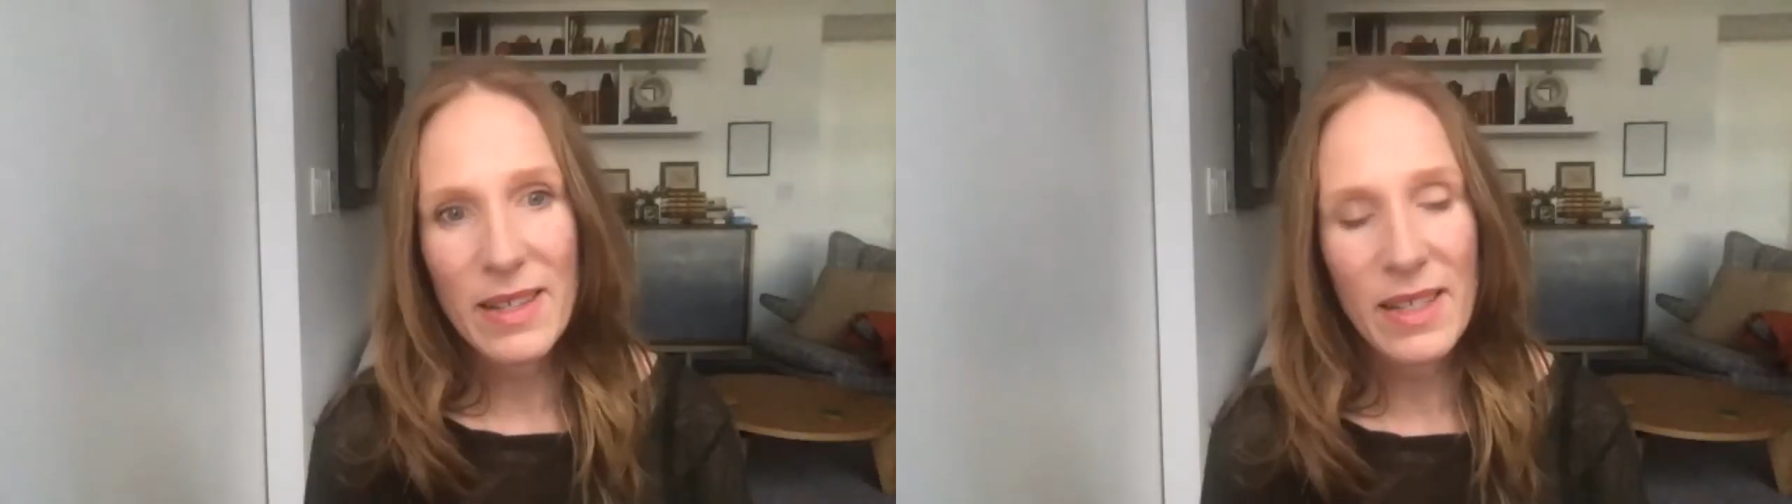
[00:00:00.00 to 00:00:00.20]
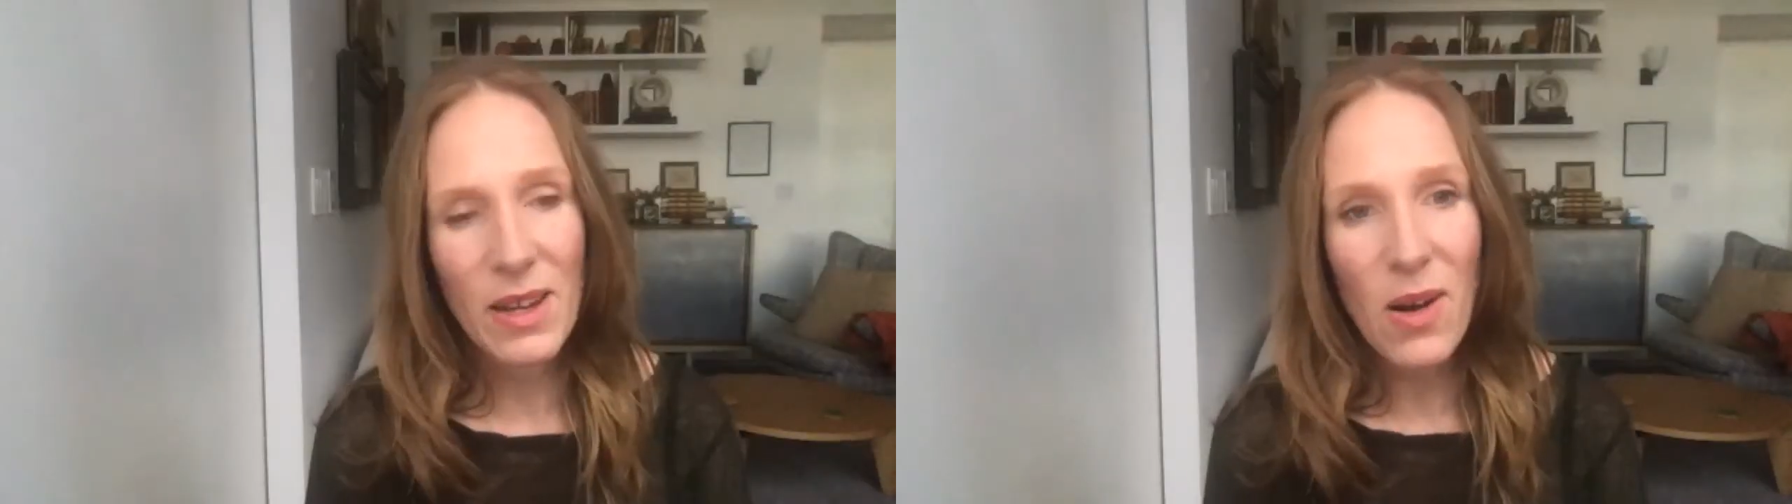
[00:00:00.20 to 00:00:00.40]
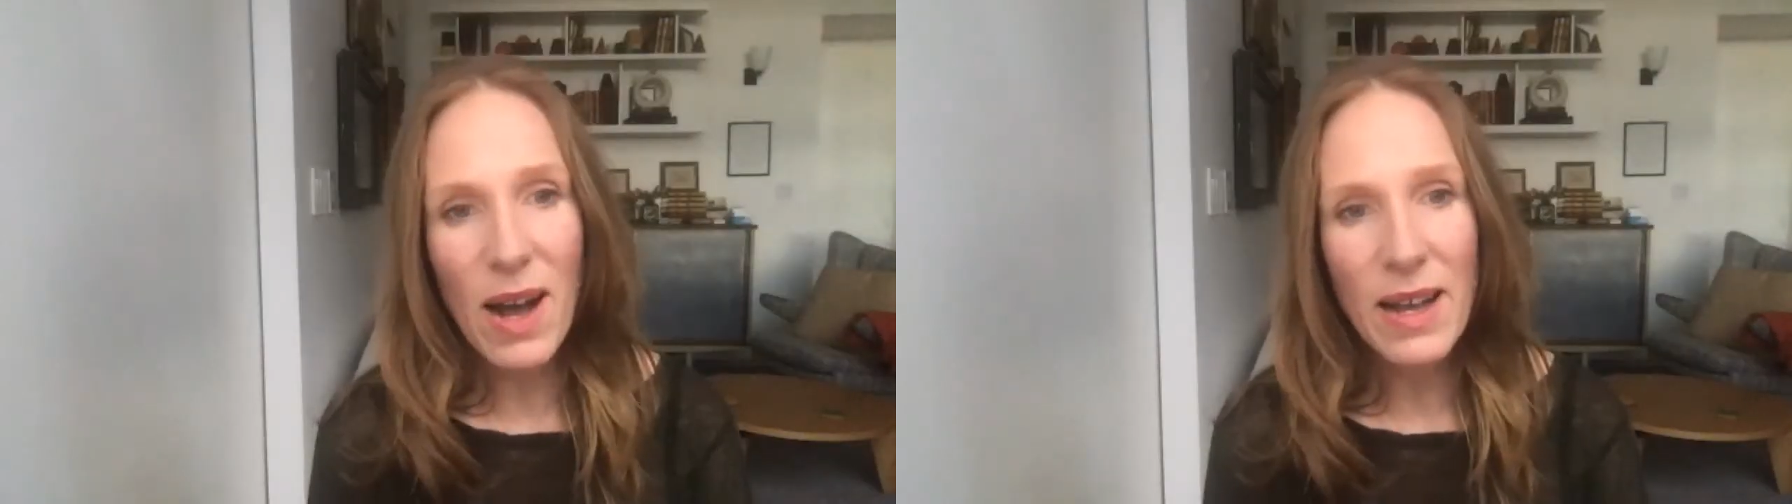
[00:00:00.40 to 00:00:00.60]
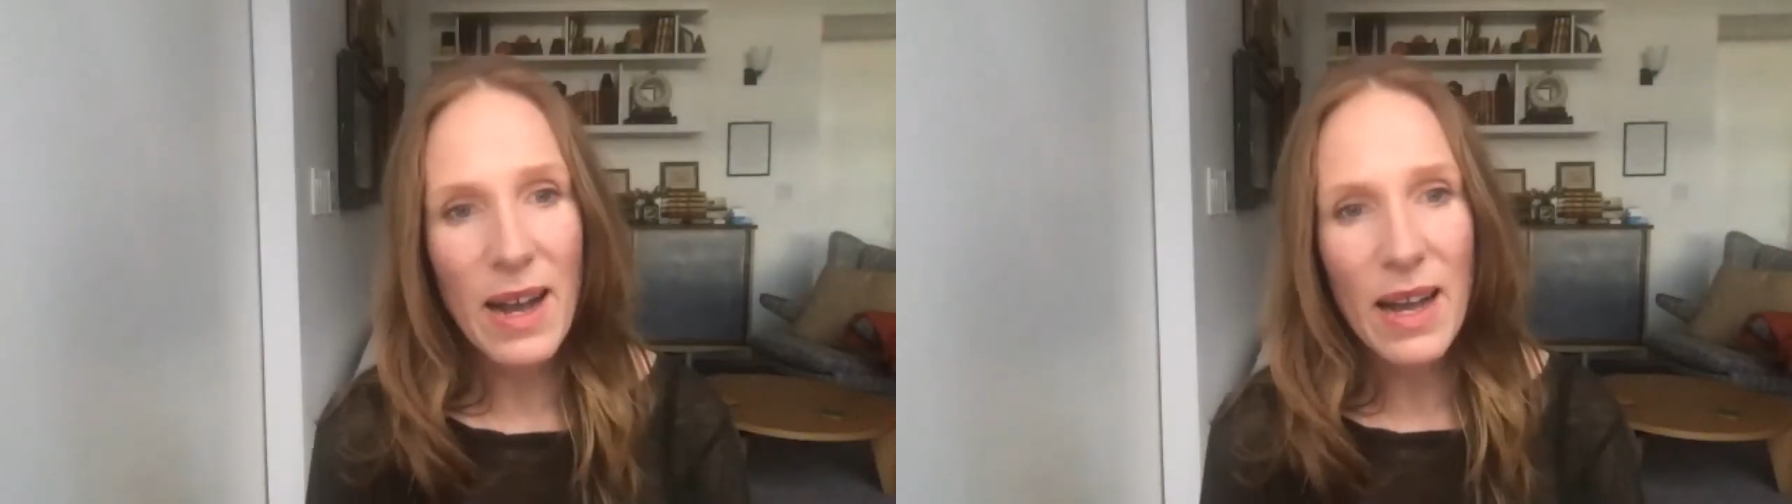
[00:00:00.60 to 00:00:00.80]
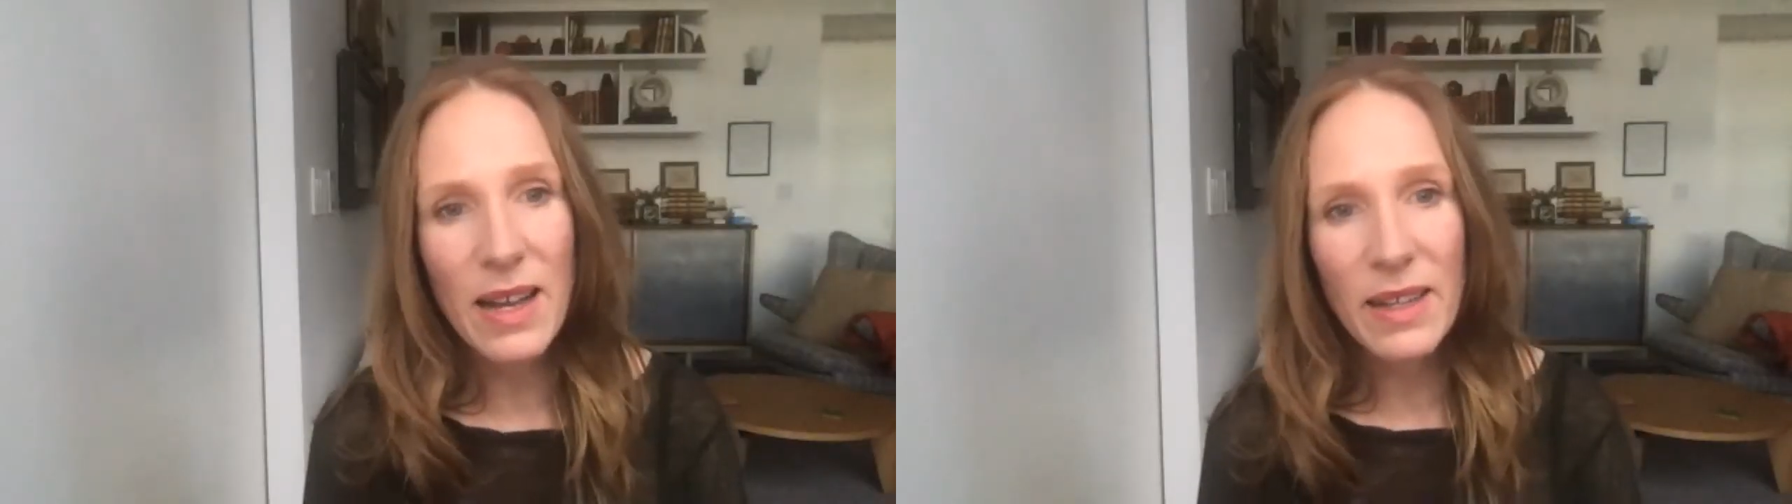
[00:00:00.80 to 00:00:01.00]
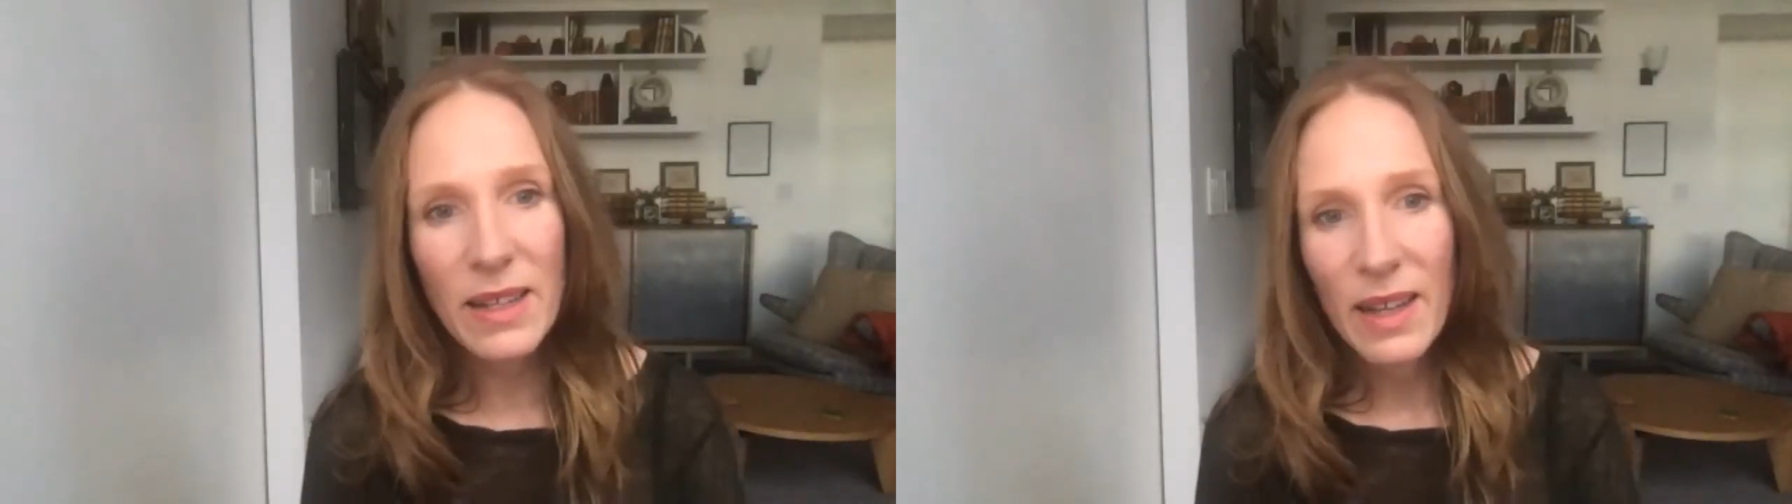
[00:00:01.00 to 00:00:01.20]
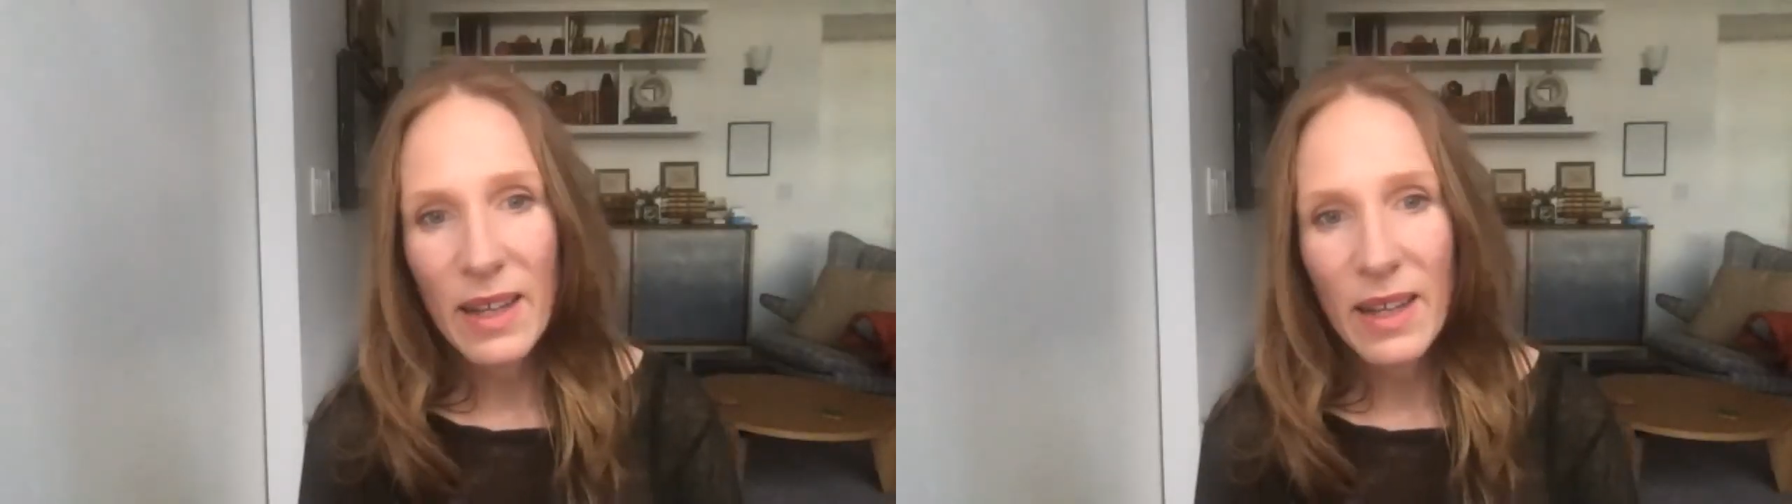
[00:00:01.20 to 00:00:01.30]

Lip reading: So I